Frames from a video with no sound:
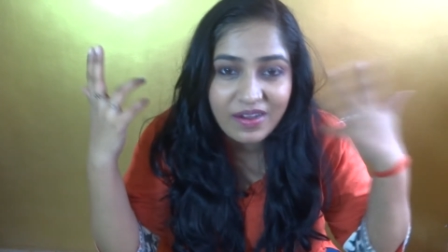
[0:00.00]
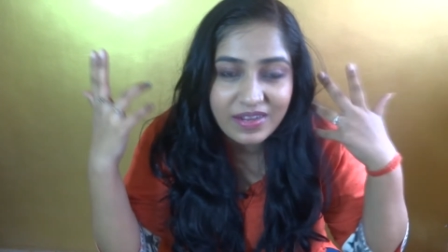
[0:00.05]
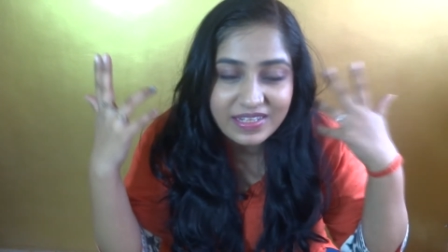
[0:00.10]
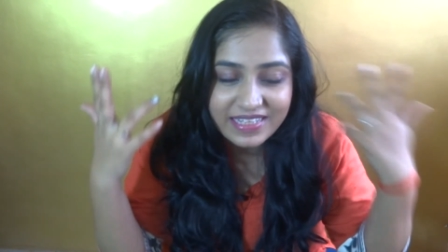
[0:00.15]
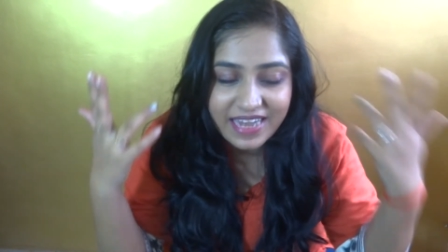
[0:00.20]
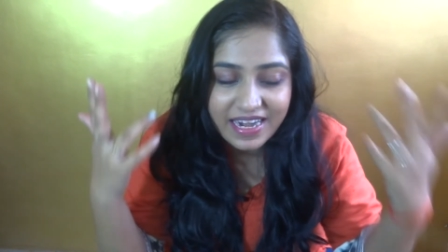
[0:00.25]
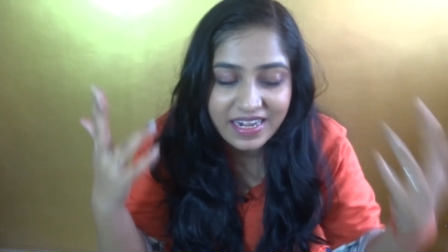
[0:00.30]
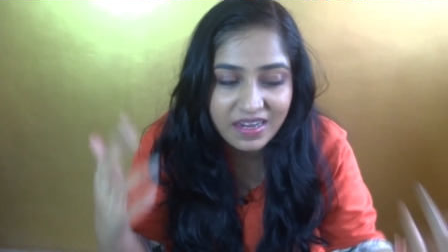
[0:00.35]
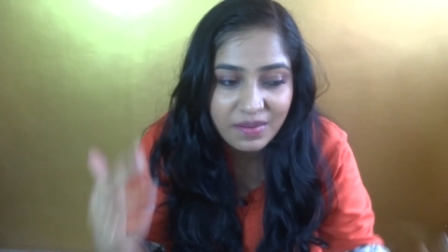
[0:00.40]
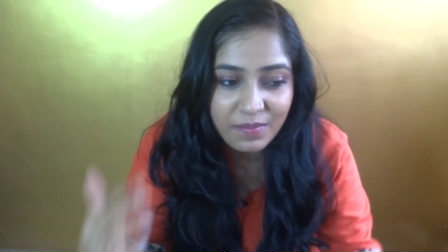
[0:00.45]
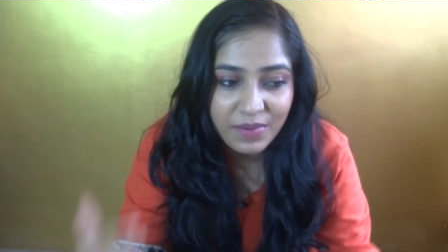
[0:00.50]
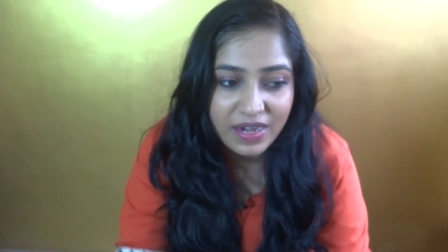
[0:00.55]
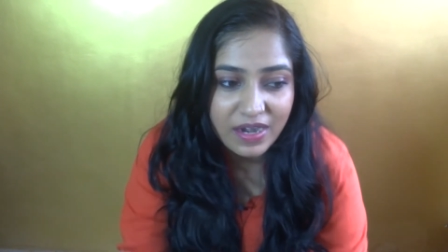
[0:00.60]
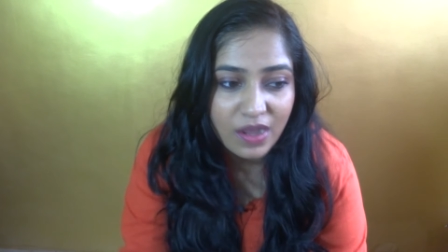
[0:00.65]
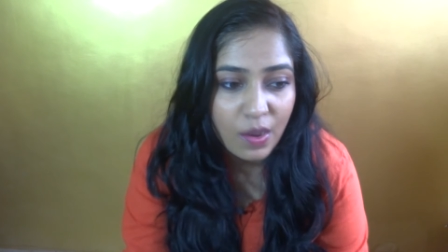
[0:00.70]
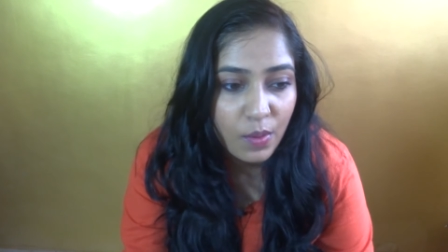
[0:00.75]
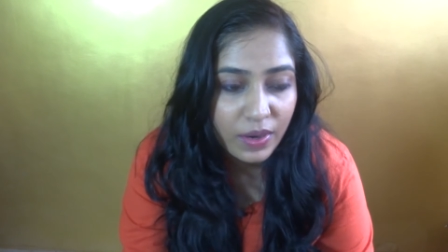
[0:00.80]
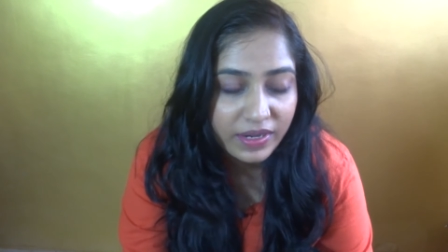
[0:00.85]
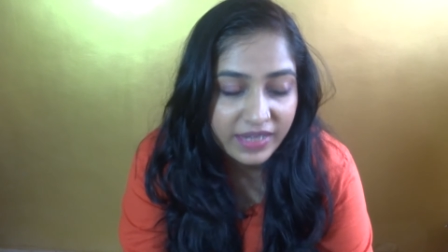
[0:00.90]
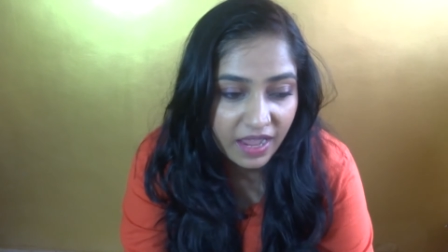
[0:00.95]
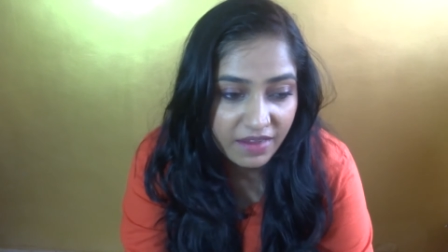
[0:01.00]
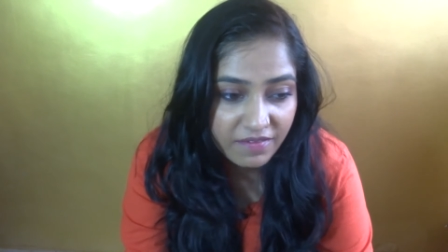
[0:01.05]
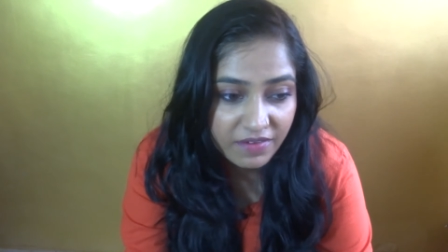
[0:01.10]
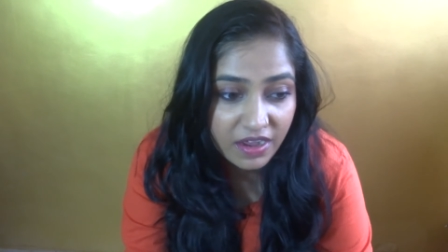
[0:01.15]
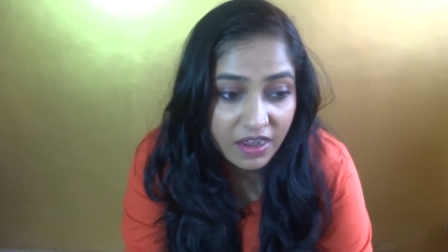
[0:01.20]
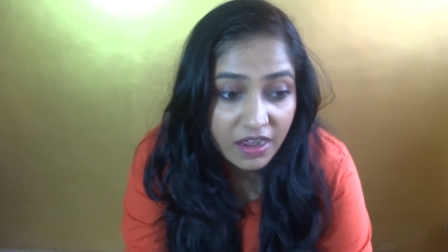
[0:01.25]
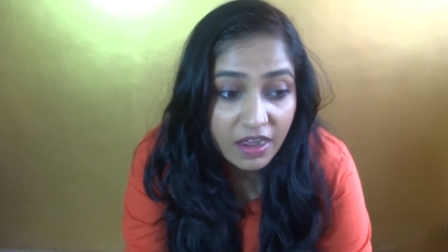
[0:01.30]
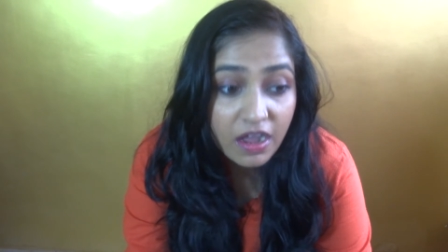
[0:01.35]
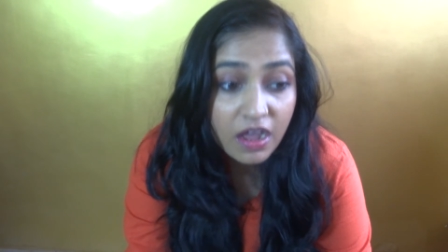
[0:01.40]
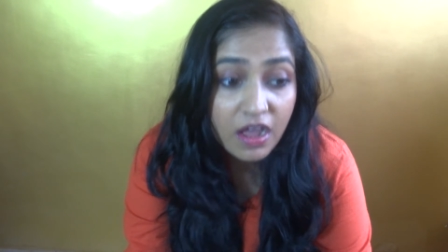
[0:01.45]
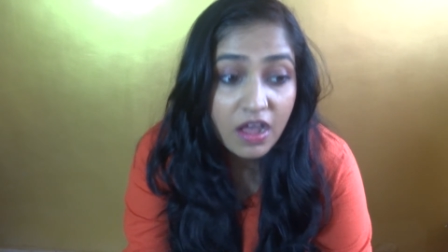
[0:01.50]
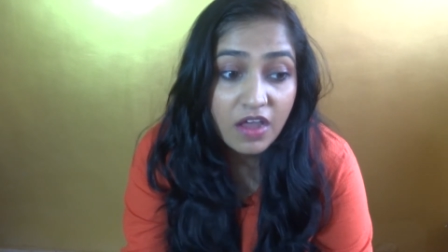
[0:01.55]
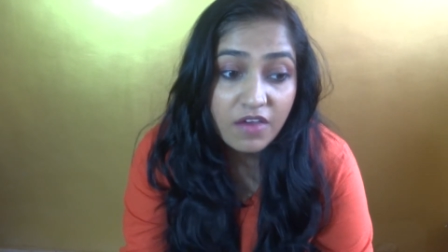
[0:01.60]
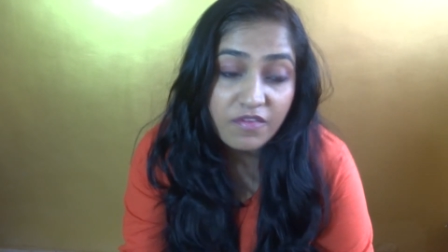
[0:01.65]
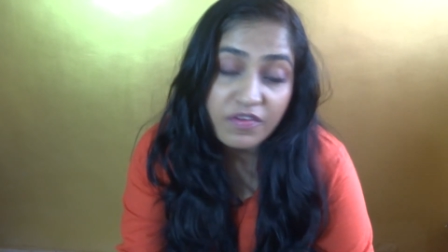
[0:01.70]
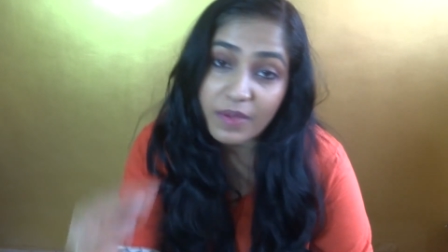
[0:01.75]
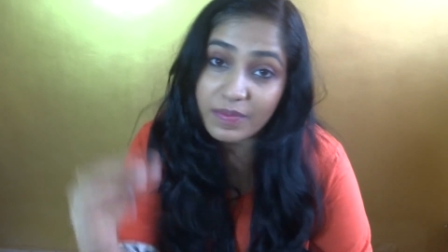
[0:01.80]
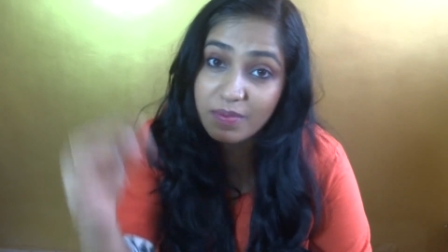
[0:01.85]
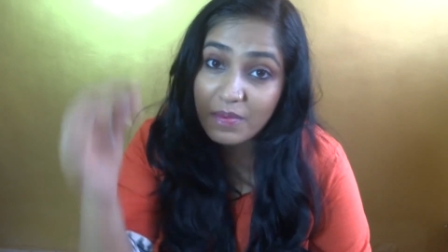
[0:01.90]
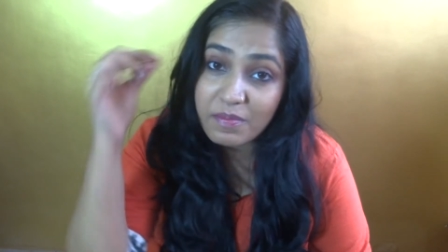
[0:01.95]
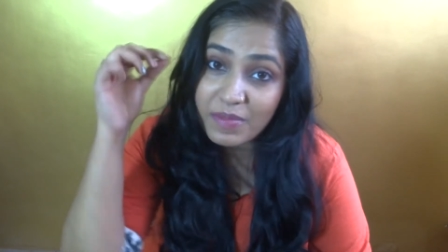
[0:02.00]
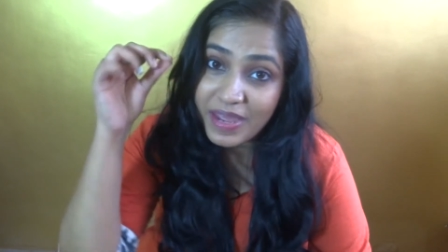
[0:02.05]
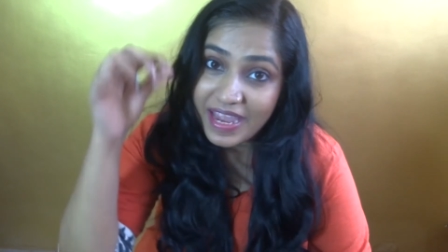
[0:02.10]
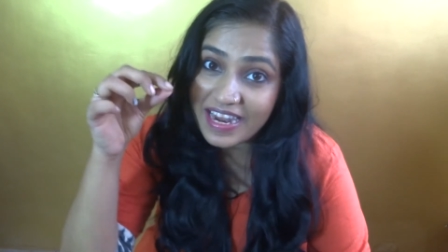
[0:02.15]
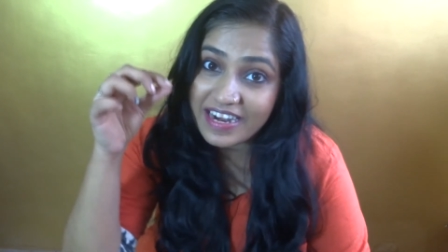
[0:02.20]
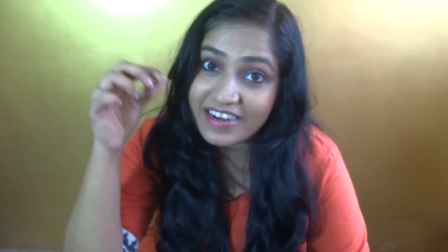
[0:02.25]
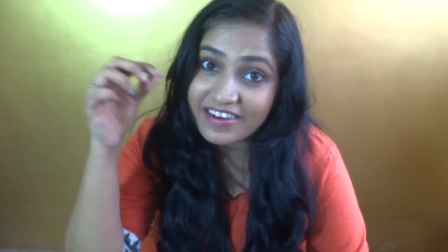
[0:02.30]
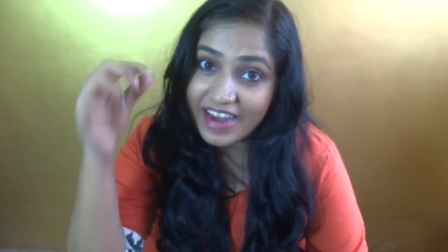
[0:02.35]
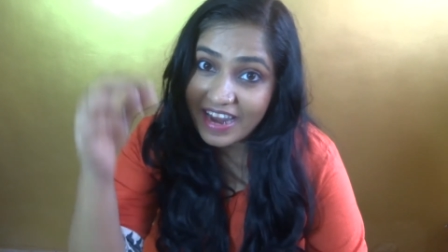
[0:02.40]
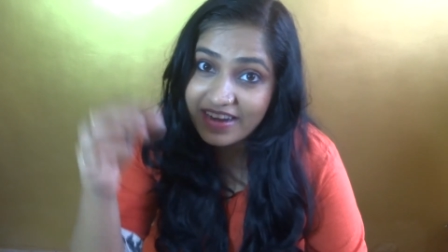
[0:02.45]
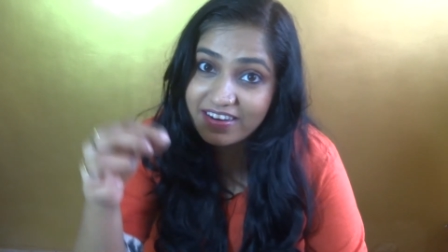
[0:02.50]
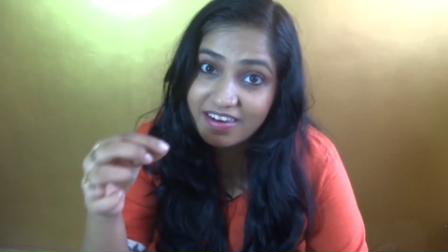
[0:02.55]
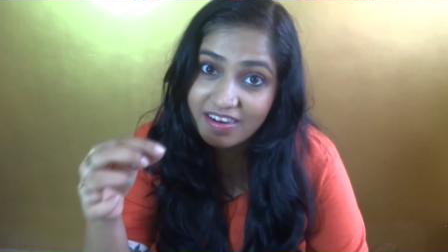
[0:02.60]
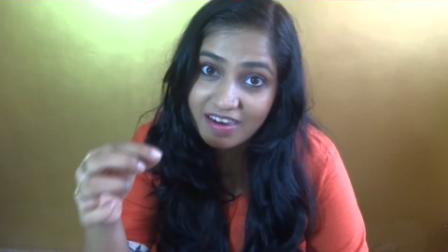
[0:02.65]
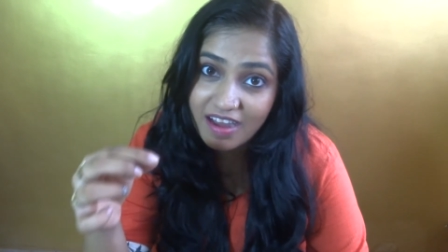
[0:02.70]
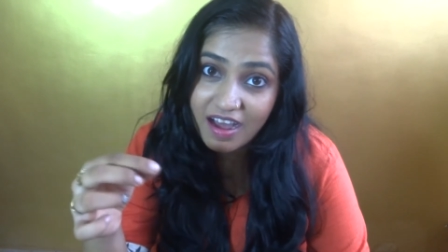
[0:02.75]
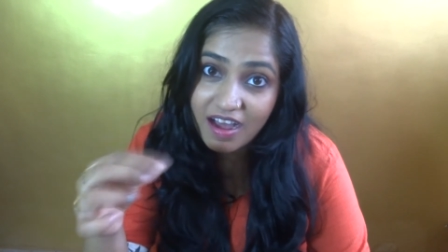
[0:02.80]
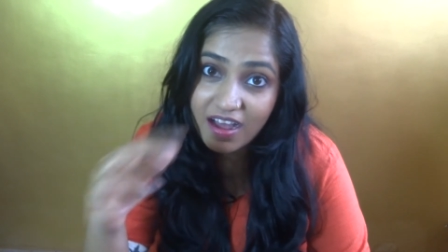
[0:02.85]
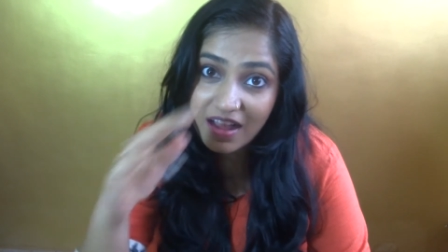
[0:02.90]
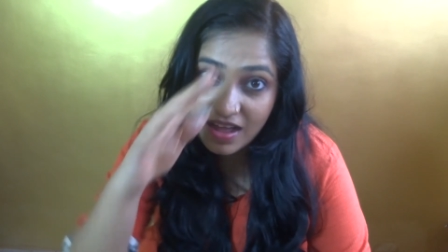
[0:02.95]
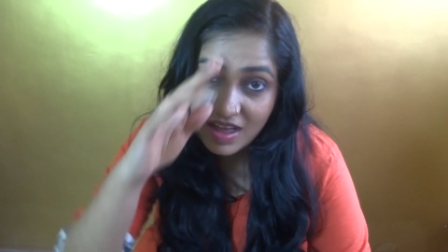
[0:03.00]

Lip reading: or centimeter or whatever from the main retina.